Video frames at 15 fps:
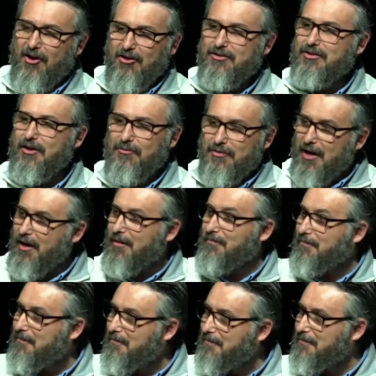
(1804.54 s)
and is like, they are
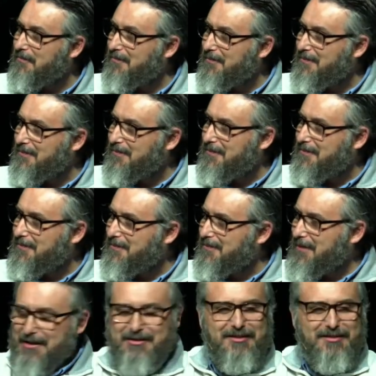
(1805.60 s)
so dumb.
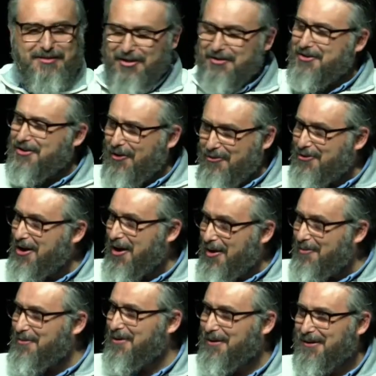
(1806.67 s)
They just are
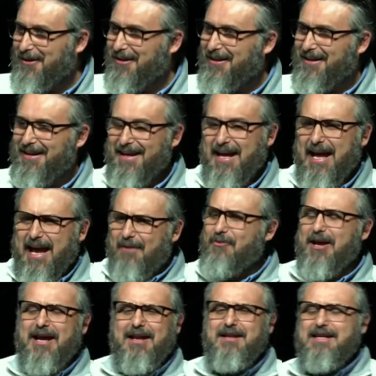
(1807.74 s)
so dumb.
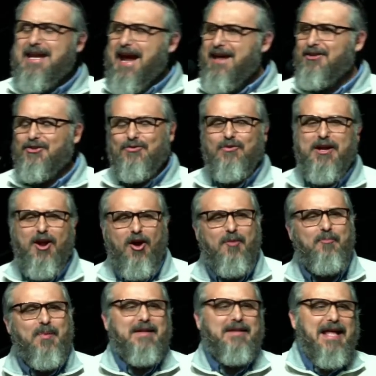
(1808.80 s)
And, we, and
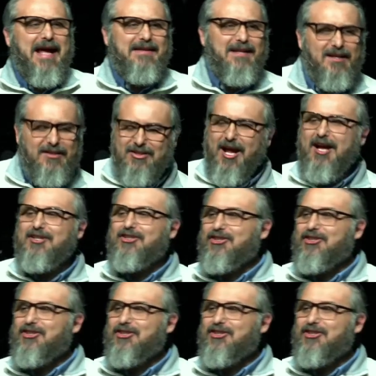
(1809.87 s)
yes, we are, but that